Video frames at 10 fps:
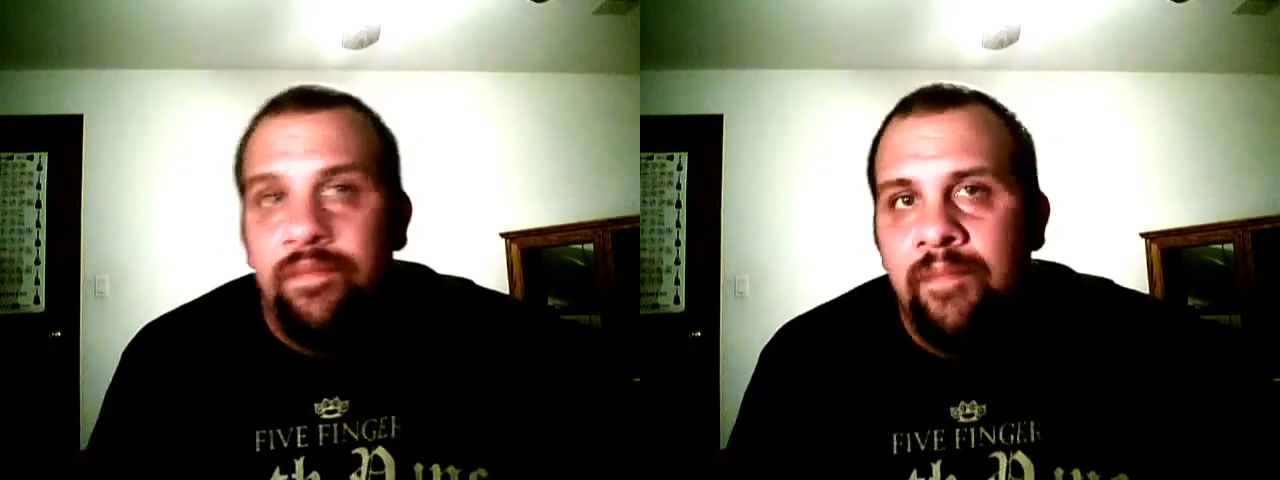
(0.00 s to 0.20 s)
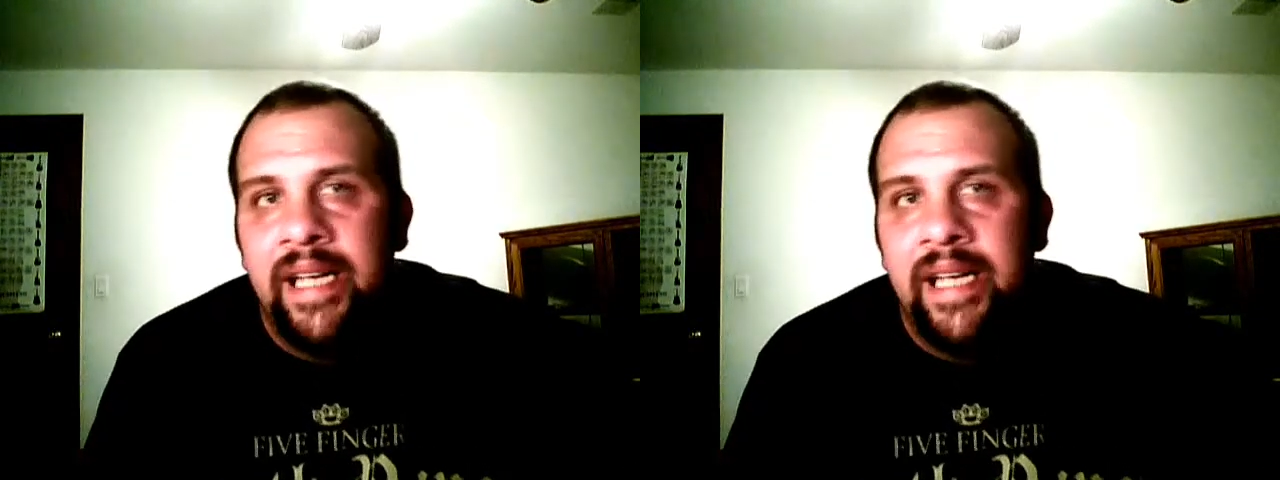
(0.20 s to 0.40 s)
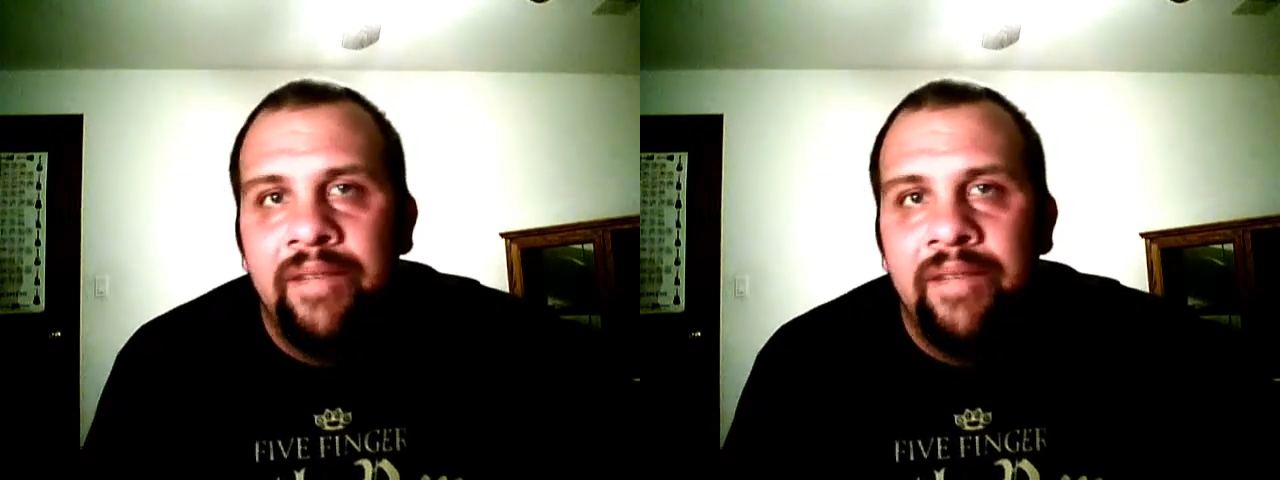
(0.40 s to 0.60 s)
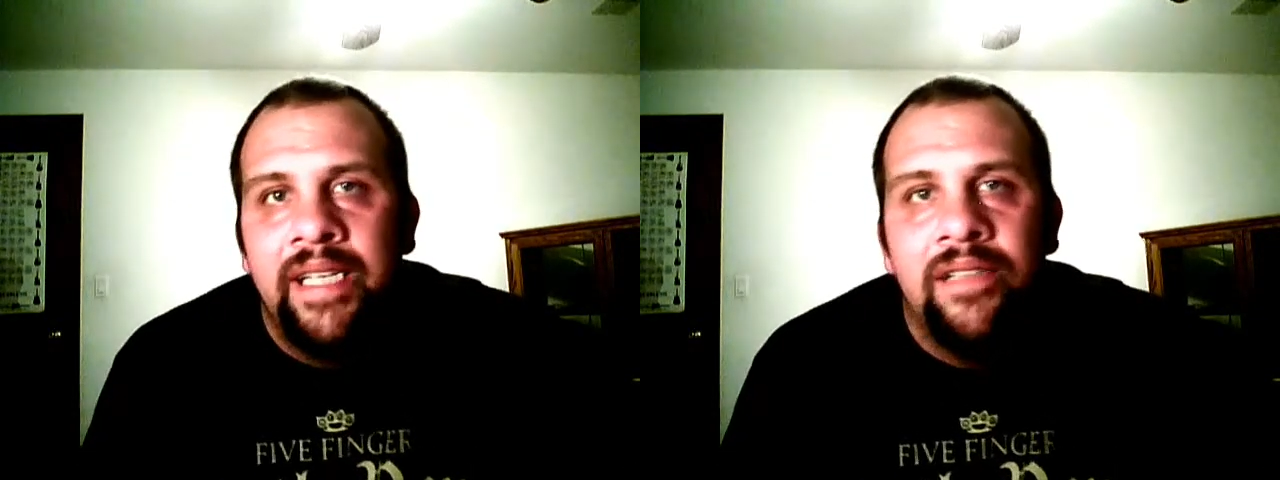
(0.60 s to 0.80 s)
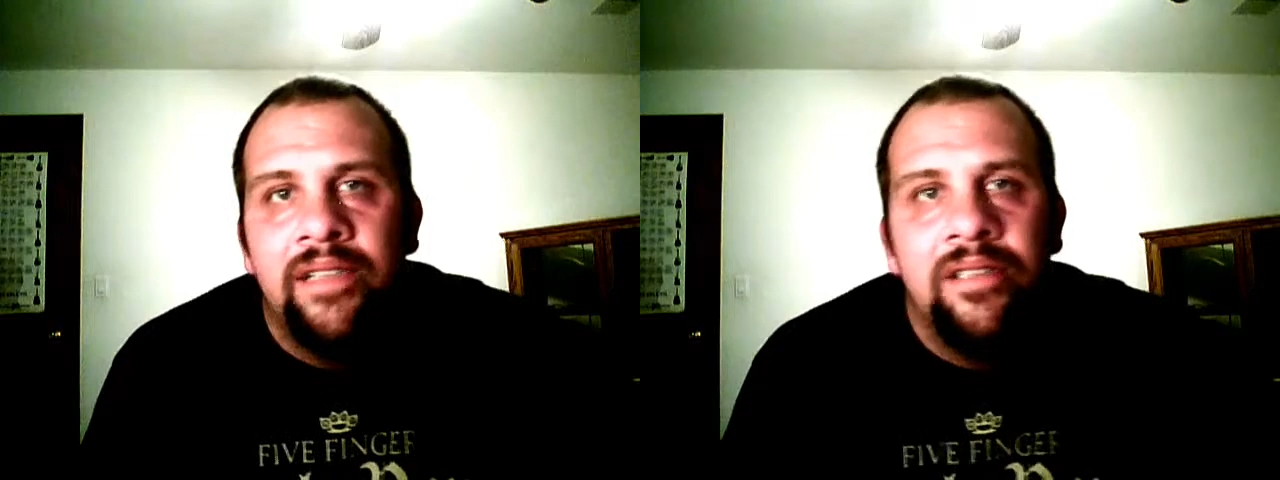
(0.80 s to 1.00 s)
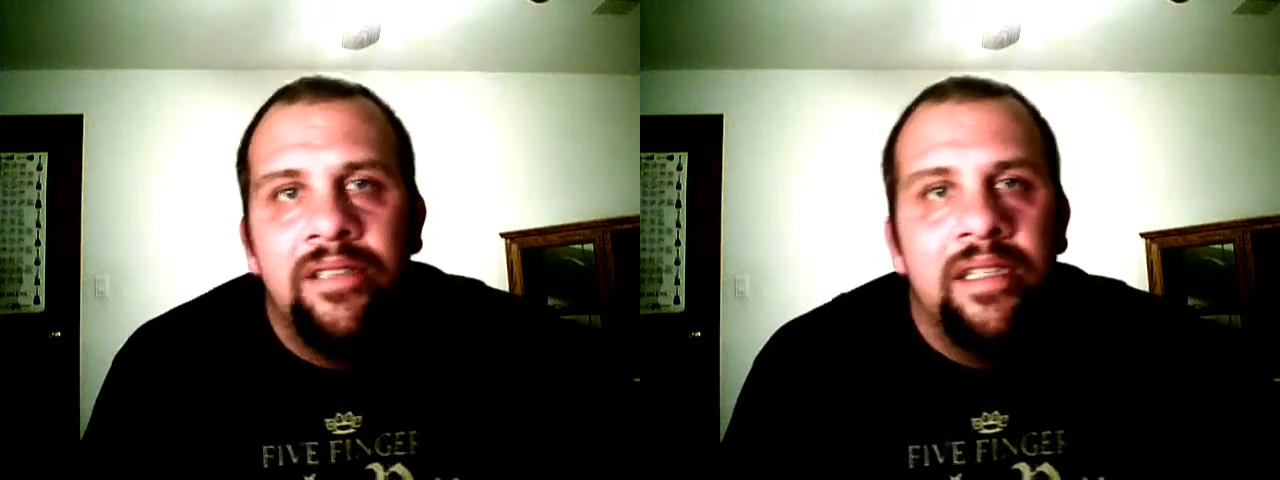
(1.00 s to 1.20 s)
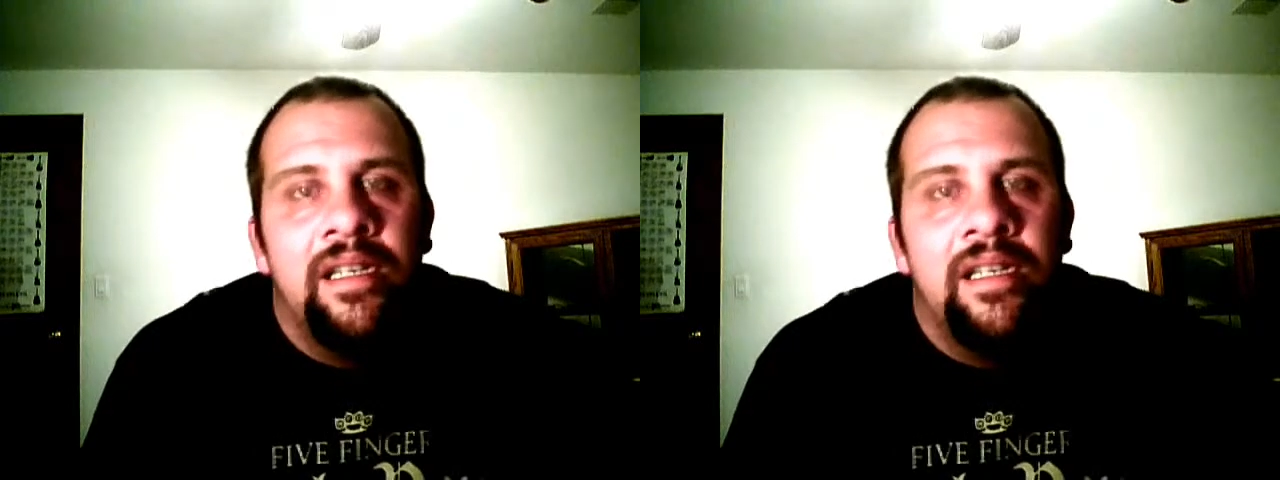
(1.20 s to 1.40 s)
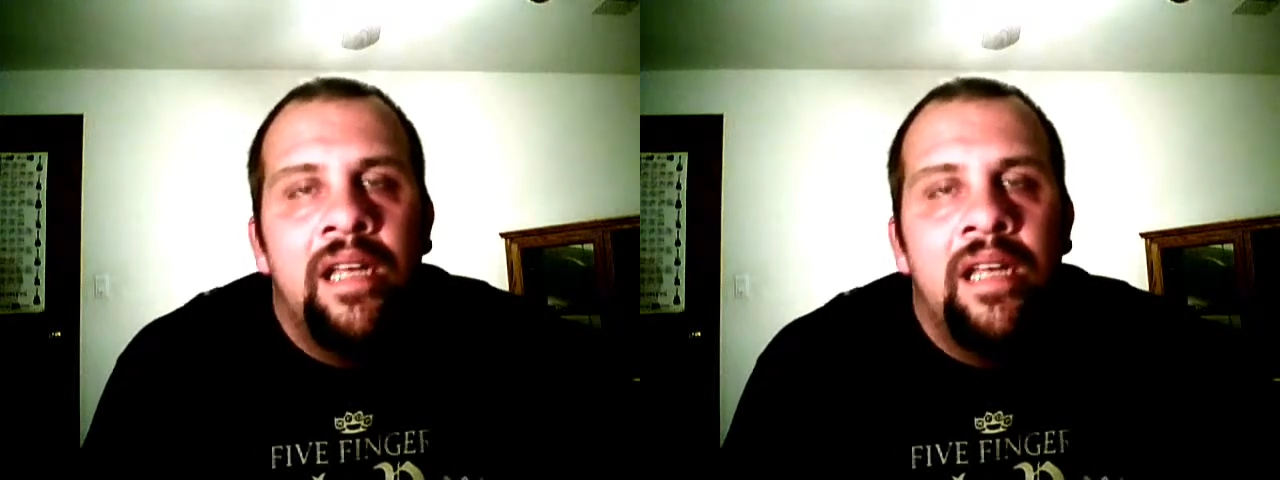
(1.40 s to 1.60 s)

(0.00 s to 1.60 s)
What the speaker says: making videos and